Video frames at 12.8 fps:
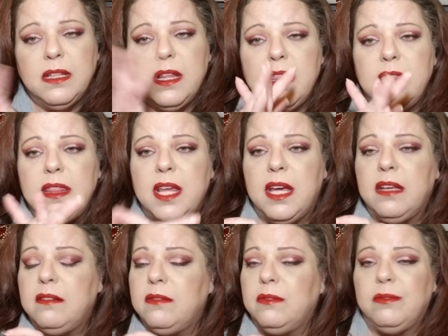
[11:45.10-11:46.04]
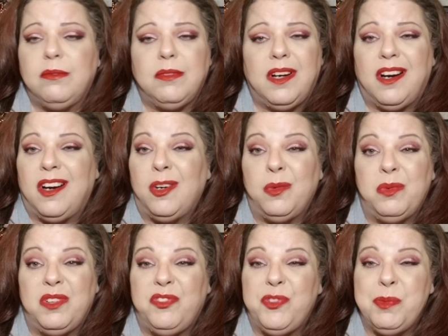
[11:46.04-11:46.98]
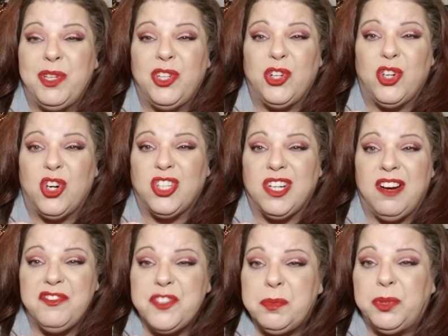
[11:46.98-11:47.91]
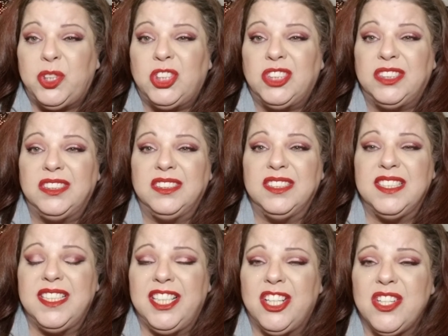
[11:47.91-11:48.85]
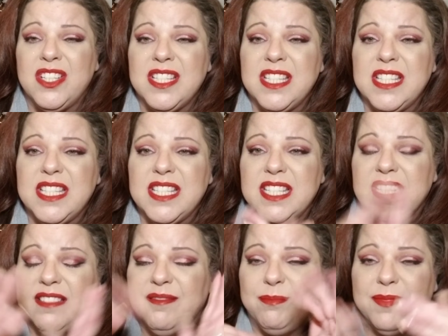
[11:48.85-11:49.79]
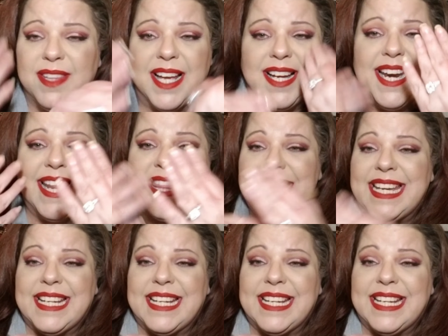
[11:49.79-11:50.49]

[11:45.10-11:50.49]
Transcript: that aren't real familiar or comfortable, that kind of thing.